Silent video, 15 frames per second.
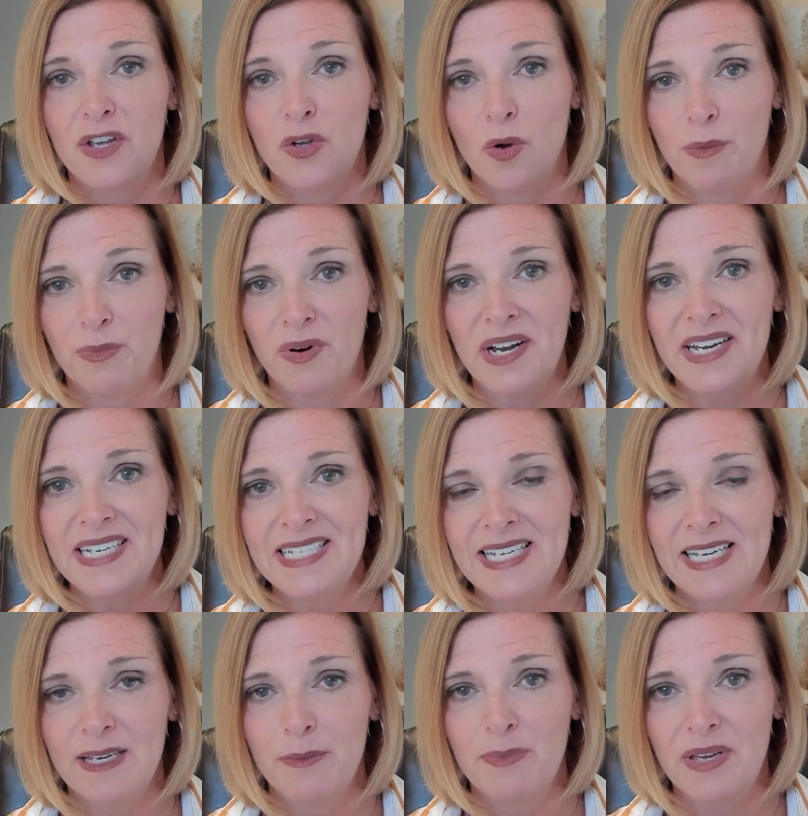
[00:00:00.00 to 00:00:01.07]
Your brain
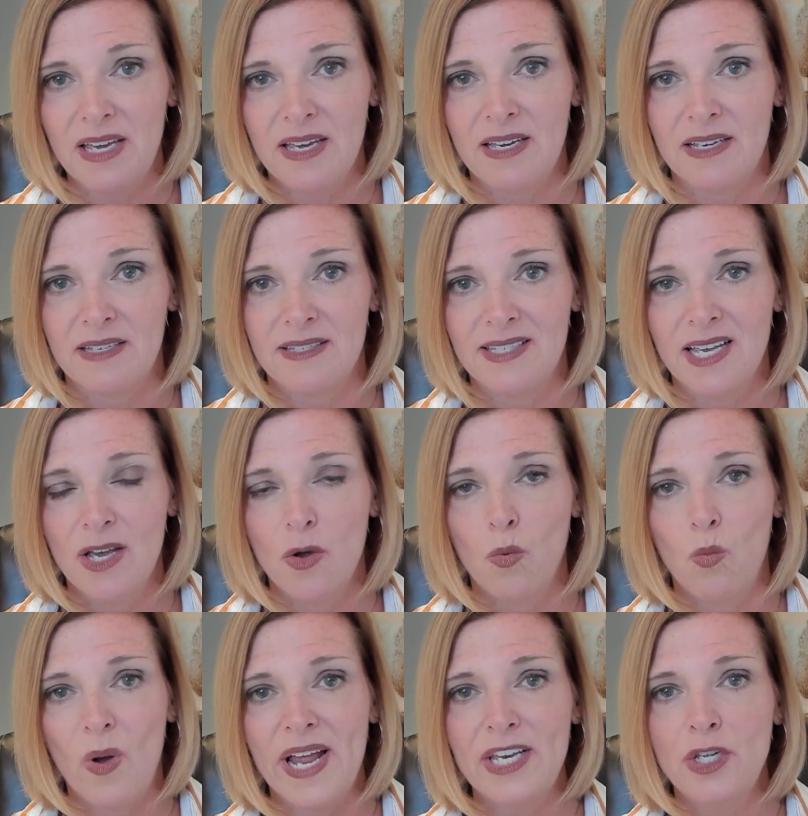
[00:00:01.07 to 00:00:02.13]
tip is
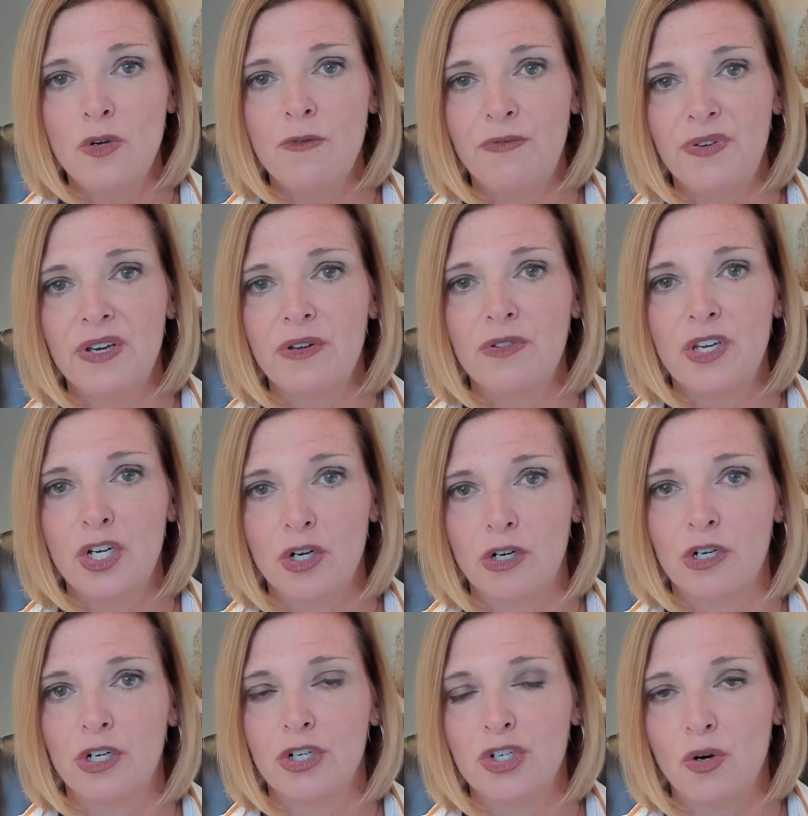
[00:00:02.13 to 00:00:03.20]
when you feel the
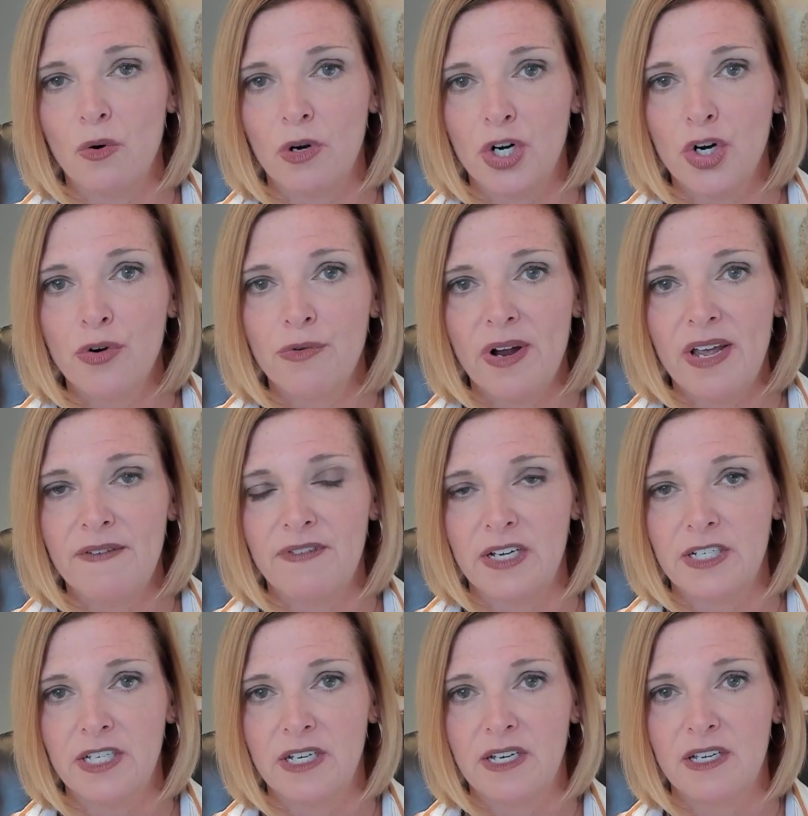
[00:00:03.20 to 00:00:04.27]
urge or
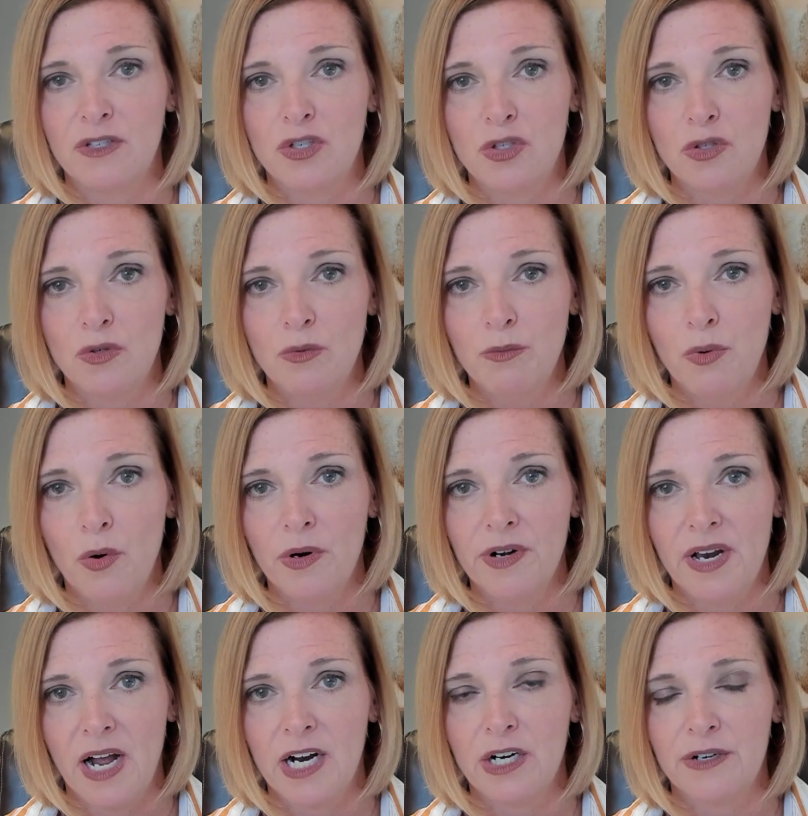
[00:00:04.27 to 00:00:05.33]
craving to consume
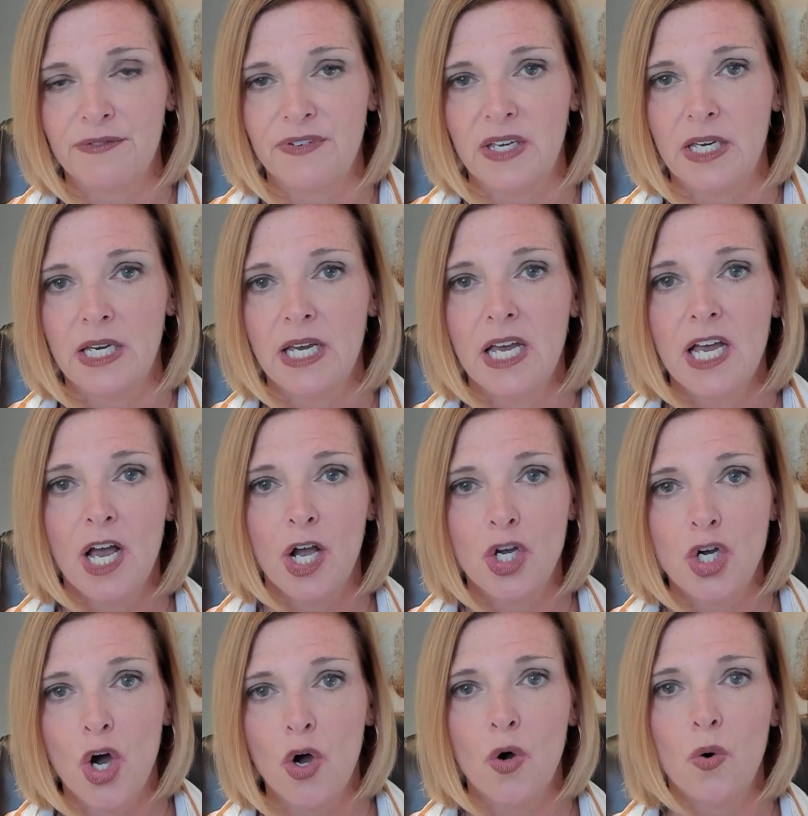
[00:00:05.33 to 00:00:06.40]
pornography,
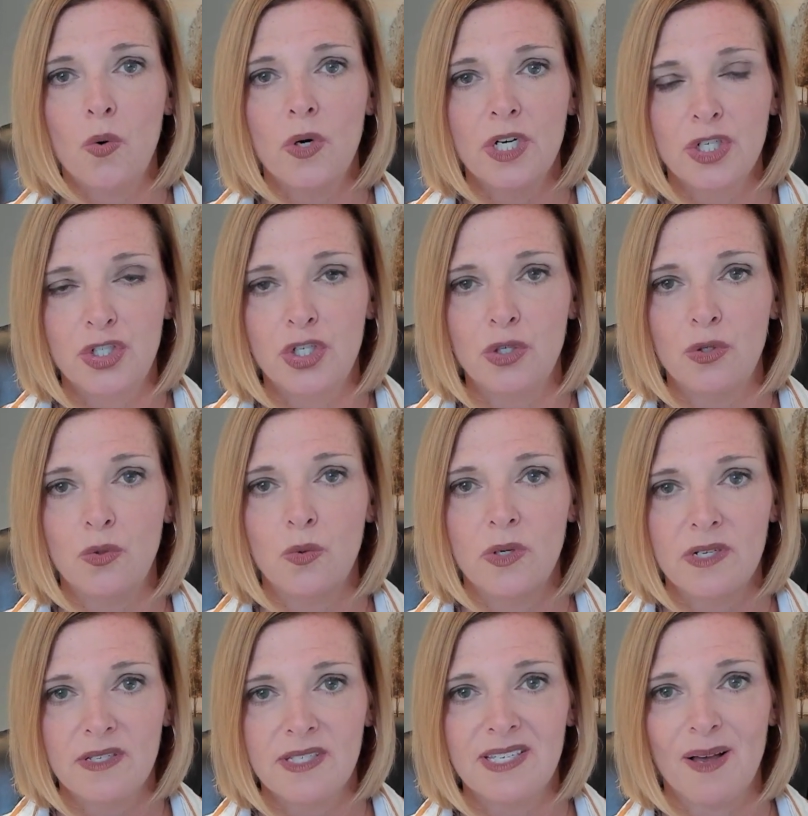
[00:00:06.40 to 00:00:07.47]
go
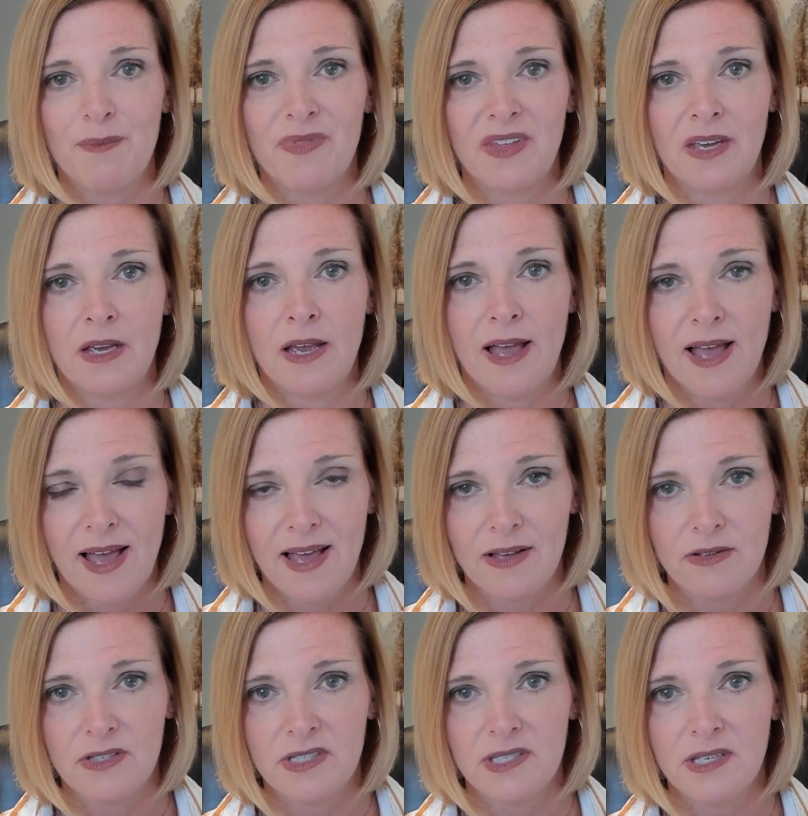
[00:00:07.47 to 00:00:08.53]
do something
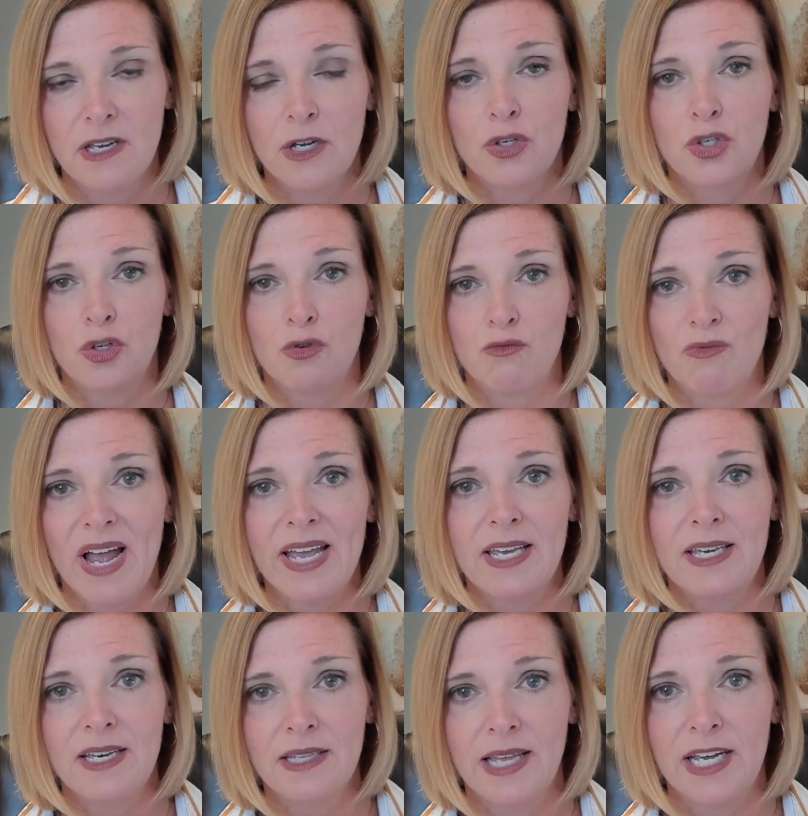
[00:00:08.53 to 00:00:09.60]
else to
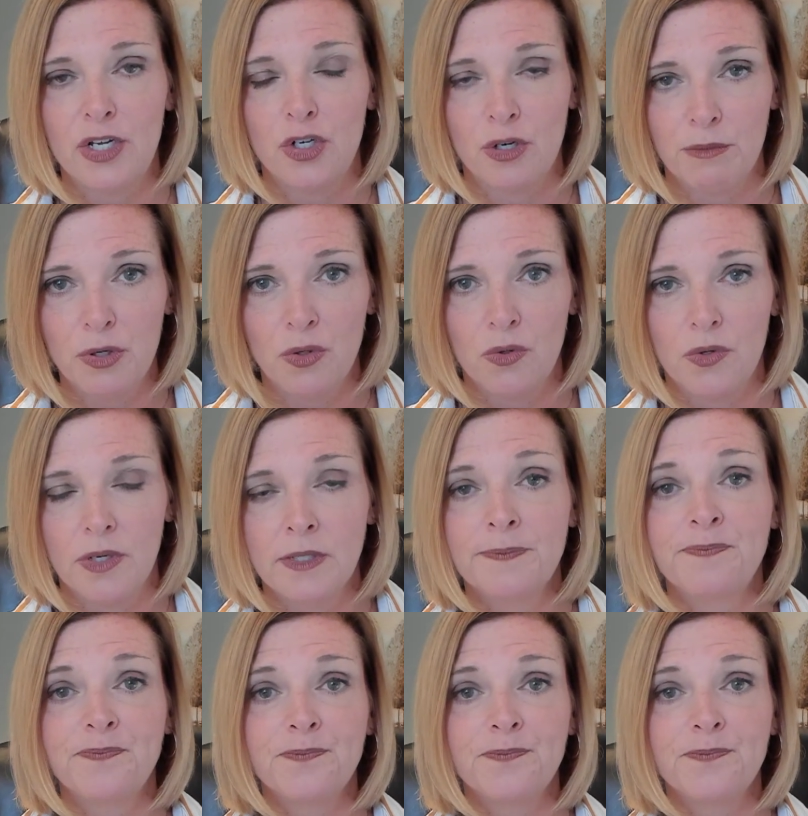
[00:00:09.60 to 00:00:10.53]
regulate your mood.